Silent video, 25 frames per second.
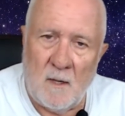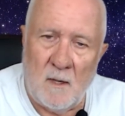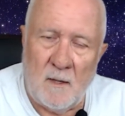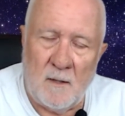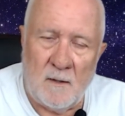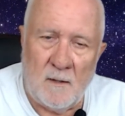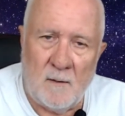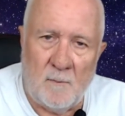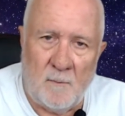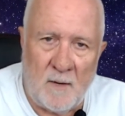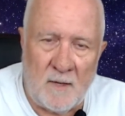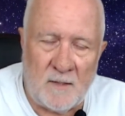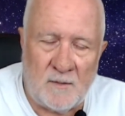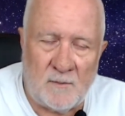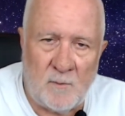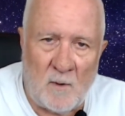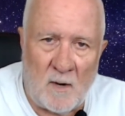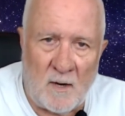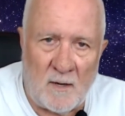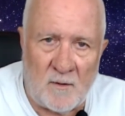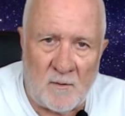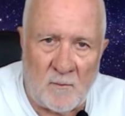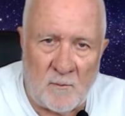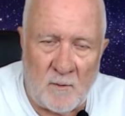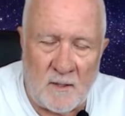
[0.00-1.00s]
The best way
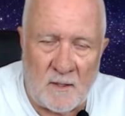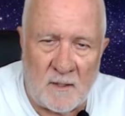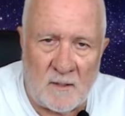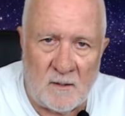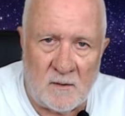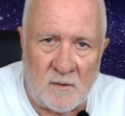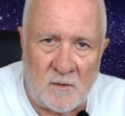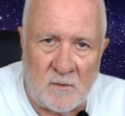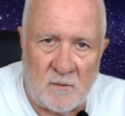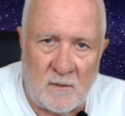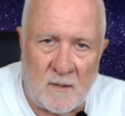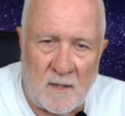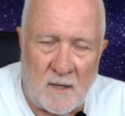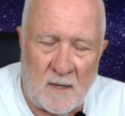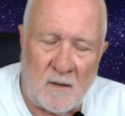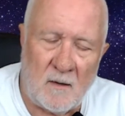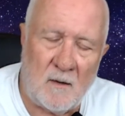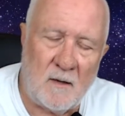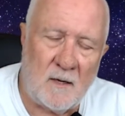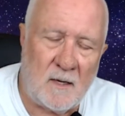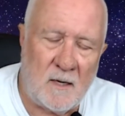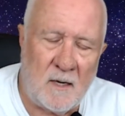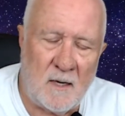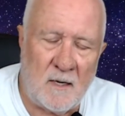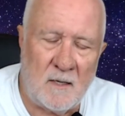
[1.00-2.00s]
that we can do that, I
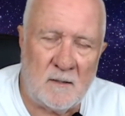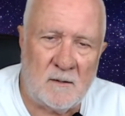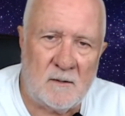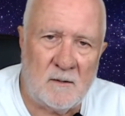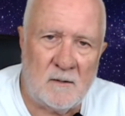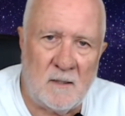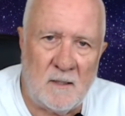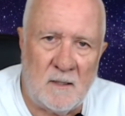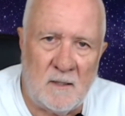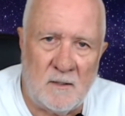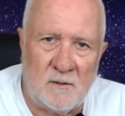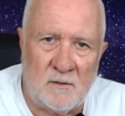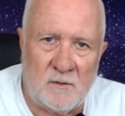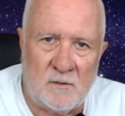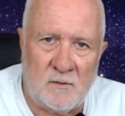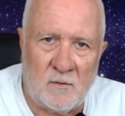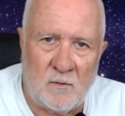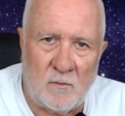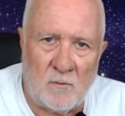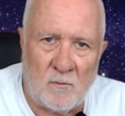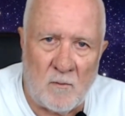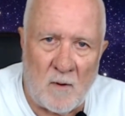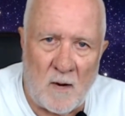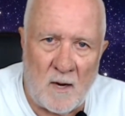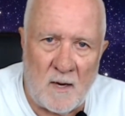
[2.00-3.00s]
guess, is to
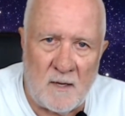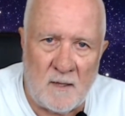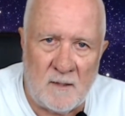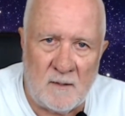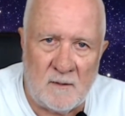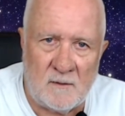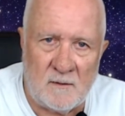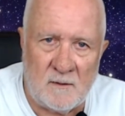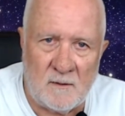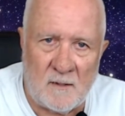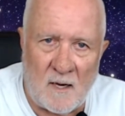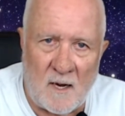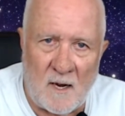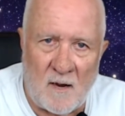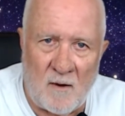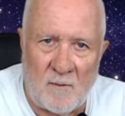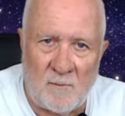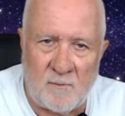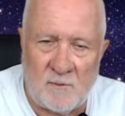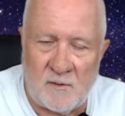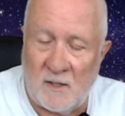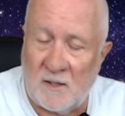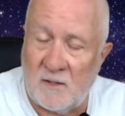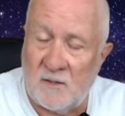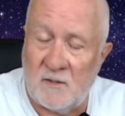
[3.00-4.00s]
raise our
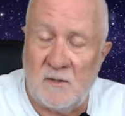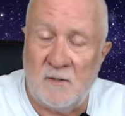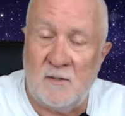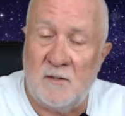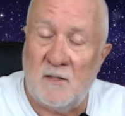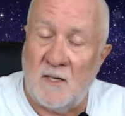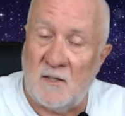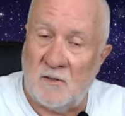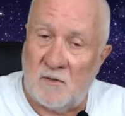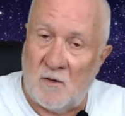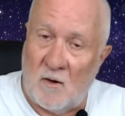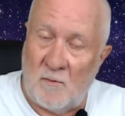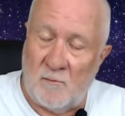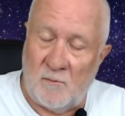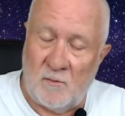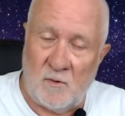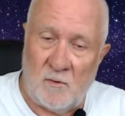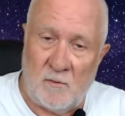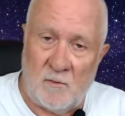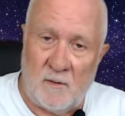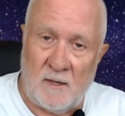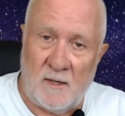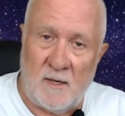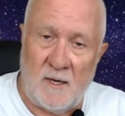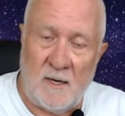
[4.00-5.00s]
objections, as I'm
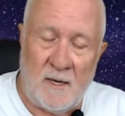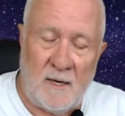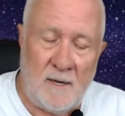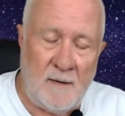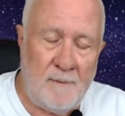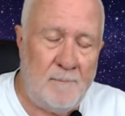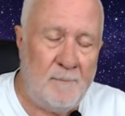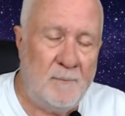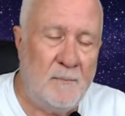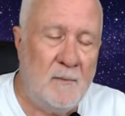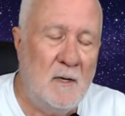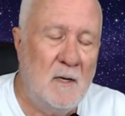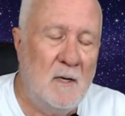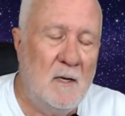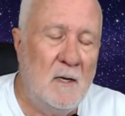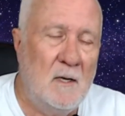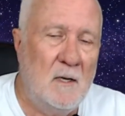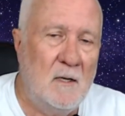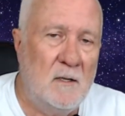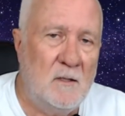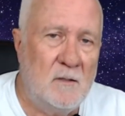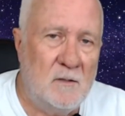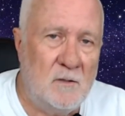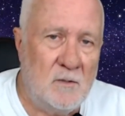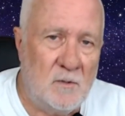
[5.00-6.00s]
doing here,
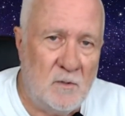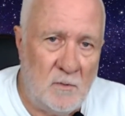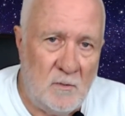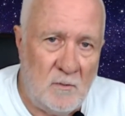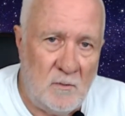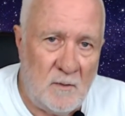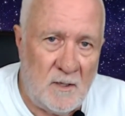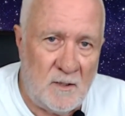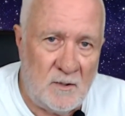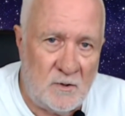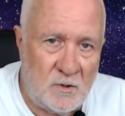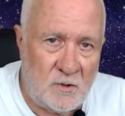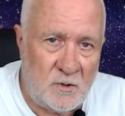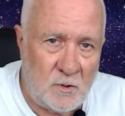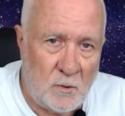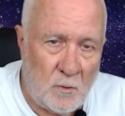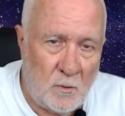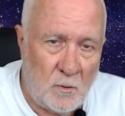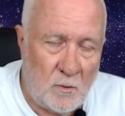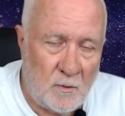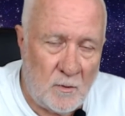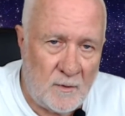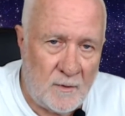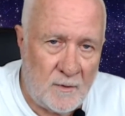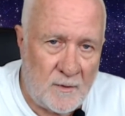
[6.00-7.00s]
to
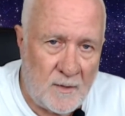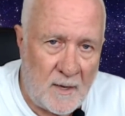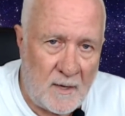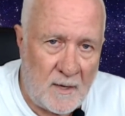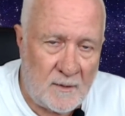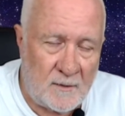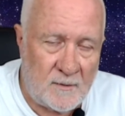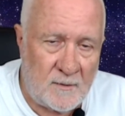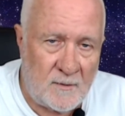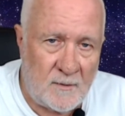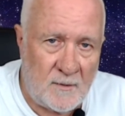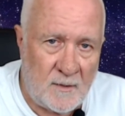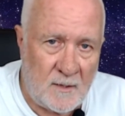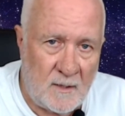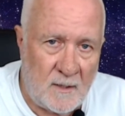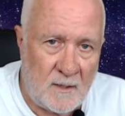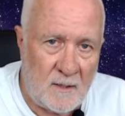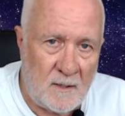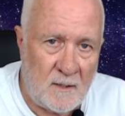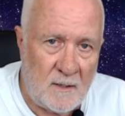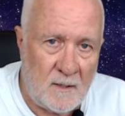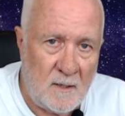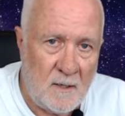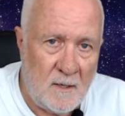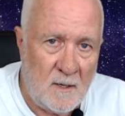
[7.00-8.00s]
ensure that
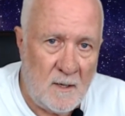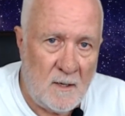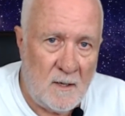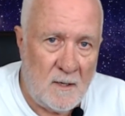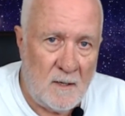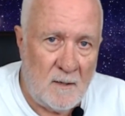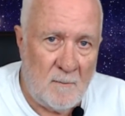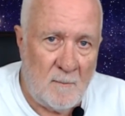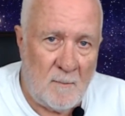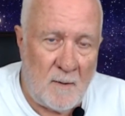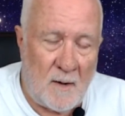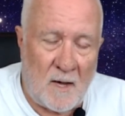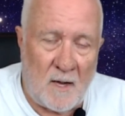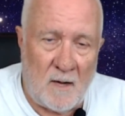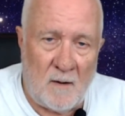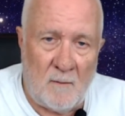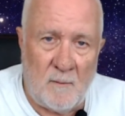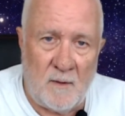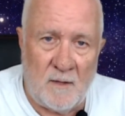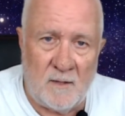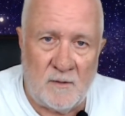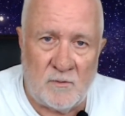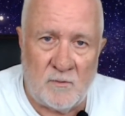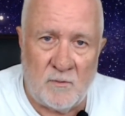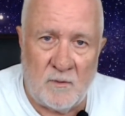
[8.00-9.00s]
the
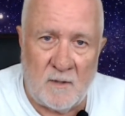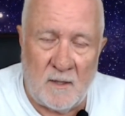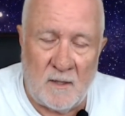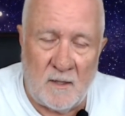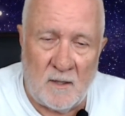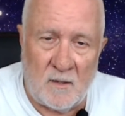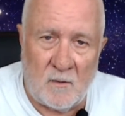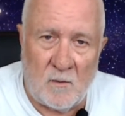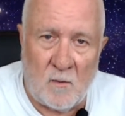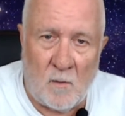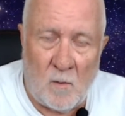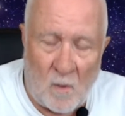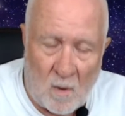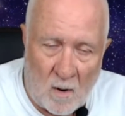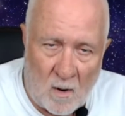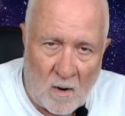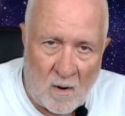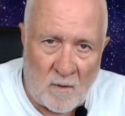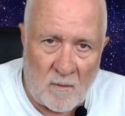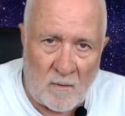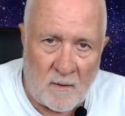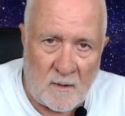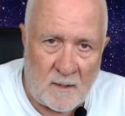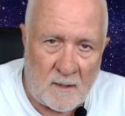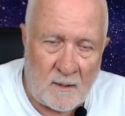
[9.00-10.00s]
parliamentary
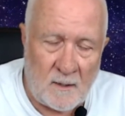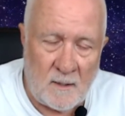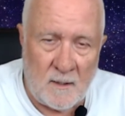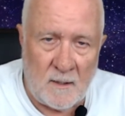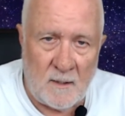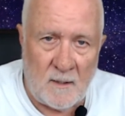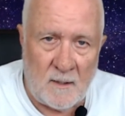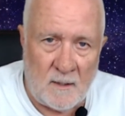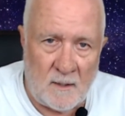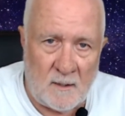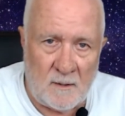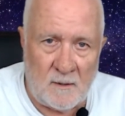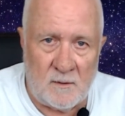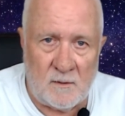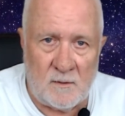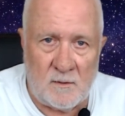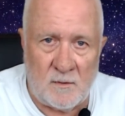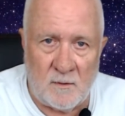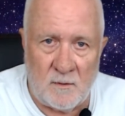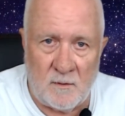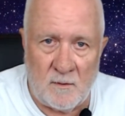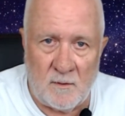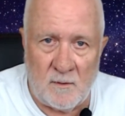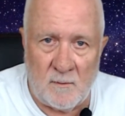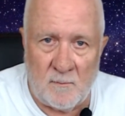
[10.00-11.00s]
inquiry
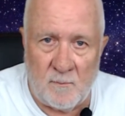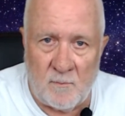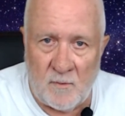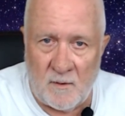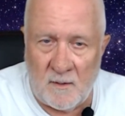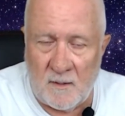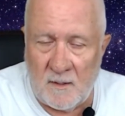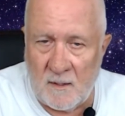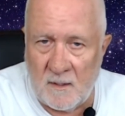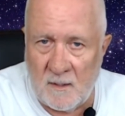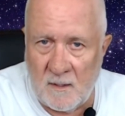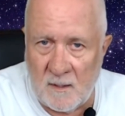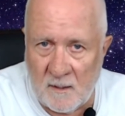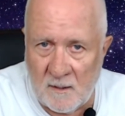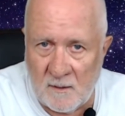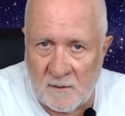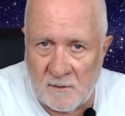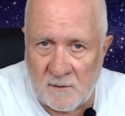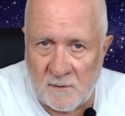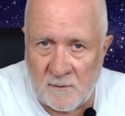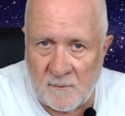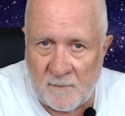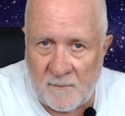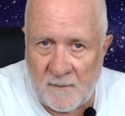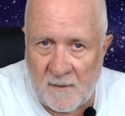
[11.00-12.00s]
into the Brittany Higgins
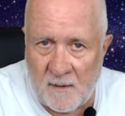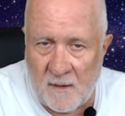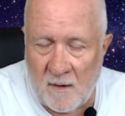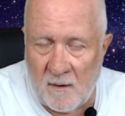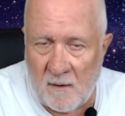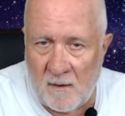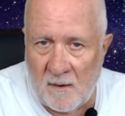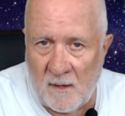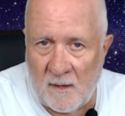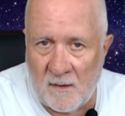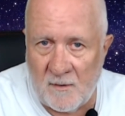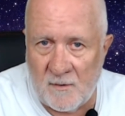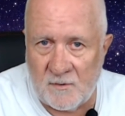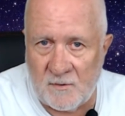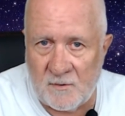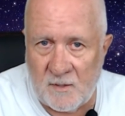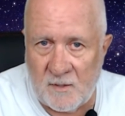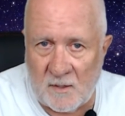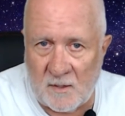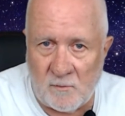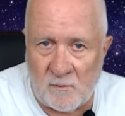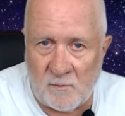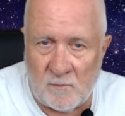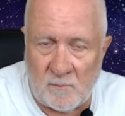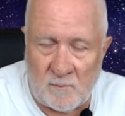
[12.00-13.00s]
affair and other
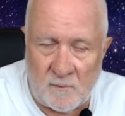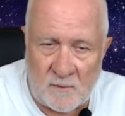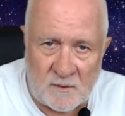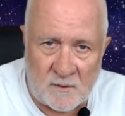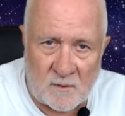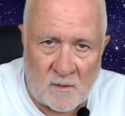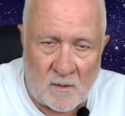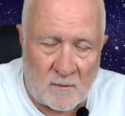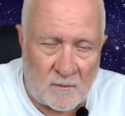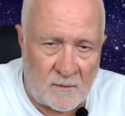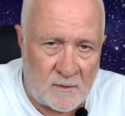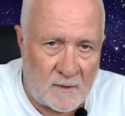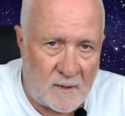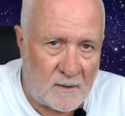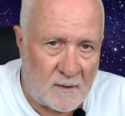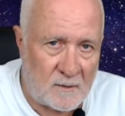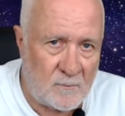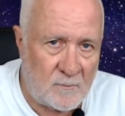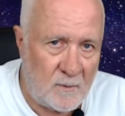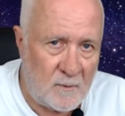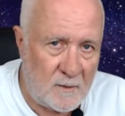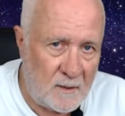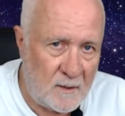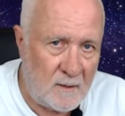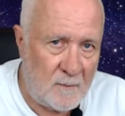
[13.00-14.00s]
sexual misconduct
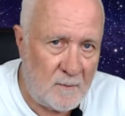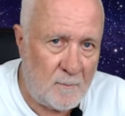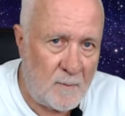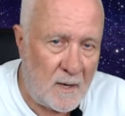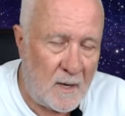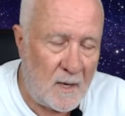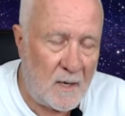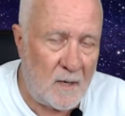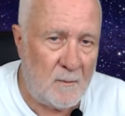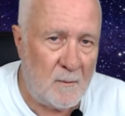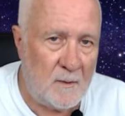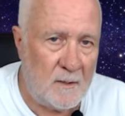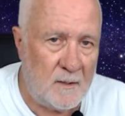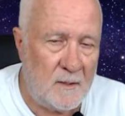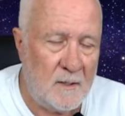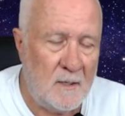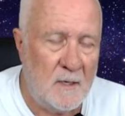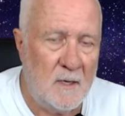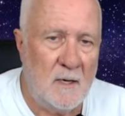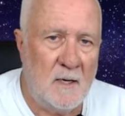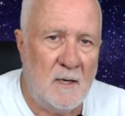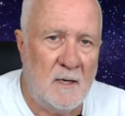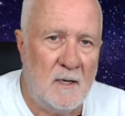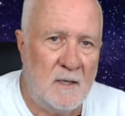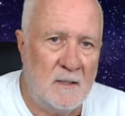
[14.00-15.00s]
within Parliament
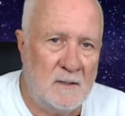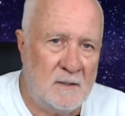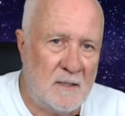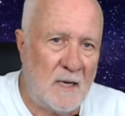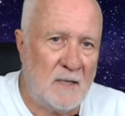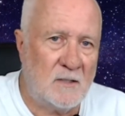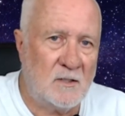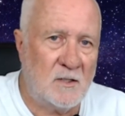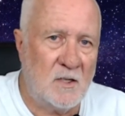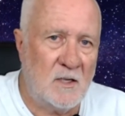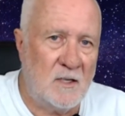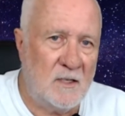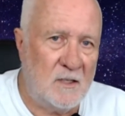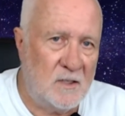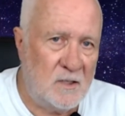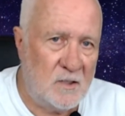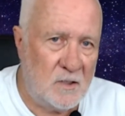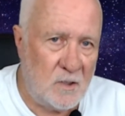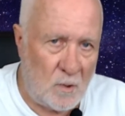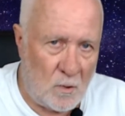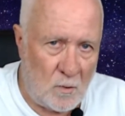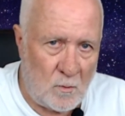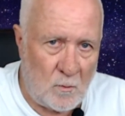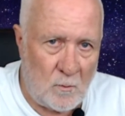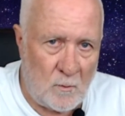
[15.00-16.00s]
is actually
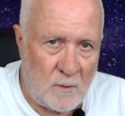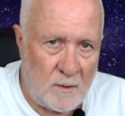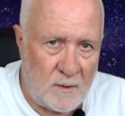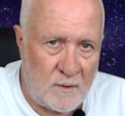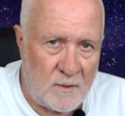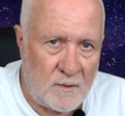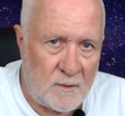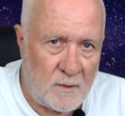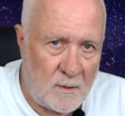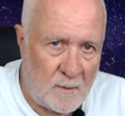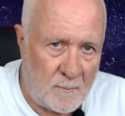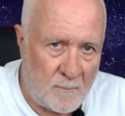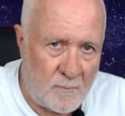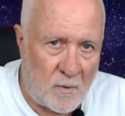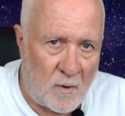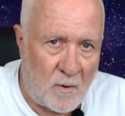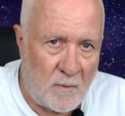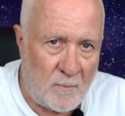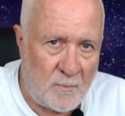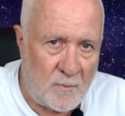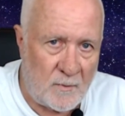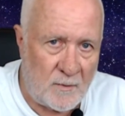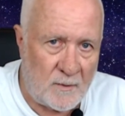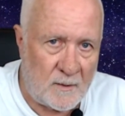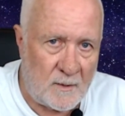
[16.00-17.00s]
dealt with
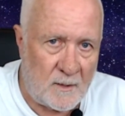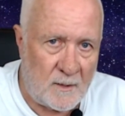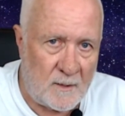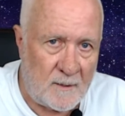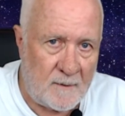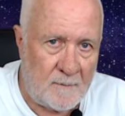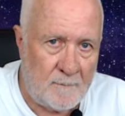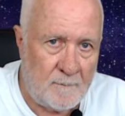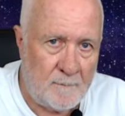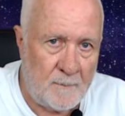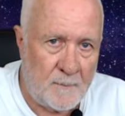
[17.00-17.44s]
appropriately.